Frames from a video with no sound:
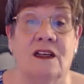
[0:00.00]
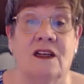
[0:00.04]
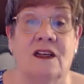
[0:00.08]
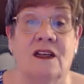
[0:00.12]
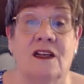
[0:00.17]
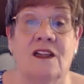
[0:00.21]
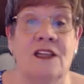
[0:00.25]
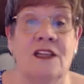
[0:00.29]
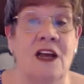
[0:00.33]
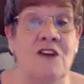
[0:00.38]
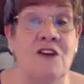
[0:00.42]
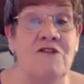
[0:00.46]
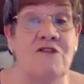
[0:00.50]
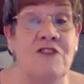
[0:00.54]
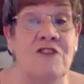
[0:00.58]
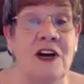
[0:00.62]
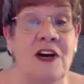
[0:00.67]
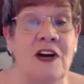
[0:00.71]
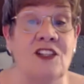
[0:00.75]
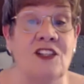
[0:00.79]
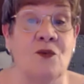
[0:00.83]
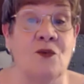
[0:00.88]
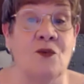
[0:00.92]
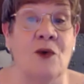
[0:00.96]
Love
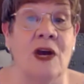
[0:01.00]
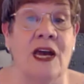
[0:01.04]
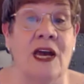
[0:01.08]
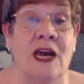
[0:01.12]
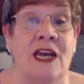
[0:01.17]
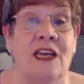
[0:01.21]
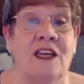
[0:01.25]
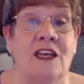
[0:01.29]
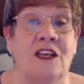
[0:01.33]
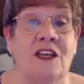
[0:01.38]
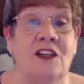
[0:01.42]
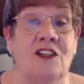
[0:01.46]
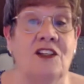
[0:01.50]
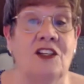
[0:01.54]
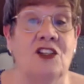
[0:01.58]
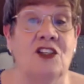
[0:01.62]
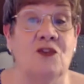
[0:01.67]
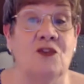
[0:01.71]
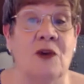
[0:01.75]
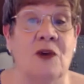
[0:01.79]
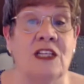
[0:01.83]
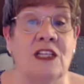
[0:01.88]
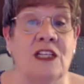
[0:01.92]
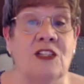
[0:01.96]
finds a way to
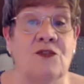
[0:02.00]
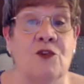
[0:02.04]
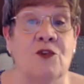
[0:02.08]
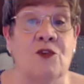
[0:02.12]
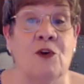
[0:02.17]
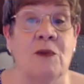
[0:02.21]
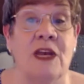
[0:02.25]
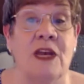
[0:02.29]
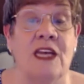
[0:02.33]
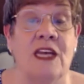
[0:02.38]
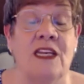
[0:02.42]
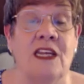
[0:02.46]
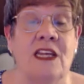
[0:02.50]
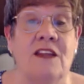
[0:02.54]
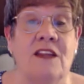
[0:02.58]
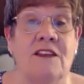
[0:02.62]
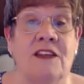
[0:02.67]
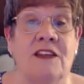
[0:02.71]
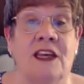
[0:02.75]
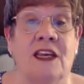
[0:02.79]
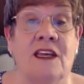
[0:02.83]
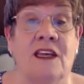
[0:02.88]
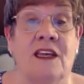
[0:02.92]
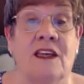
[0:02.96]
transform
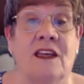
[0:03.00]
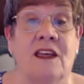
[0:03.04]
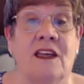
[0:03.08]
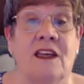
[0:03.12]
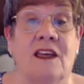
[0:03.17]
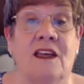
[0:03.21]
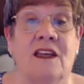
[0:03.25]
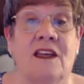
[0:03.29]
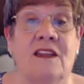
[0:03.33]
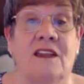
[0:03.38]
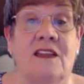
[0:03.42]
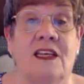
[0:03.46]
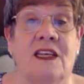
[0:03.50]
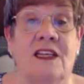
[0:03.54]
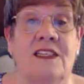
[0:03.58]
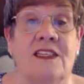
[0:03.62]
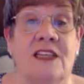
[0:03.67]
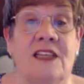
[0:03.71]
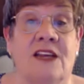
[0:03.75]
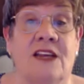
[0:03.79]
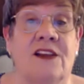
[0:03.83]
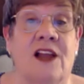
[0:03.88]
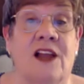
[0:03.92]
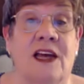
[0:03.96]
anything that is
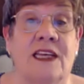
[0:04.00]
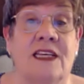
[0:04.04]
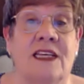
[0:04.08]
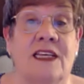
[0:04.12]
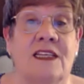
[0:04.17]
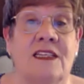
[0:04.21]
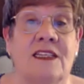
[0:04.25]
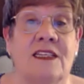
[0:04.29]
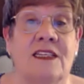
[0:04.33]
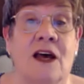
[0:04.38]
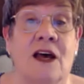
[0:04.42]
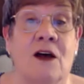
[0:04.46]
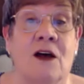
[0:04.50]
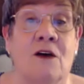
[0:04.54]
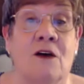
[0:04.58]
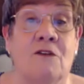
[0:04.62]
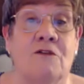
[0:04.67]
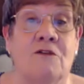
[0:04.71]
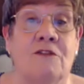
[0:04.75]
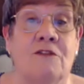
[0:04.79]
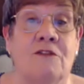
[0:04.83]
unlike itself.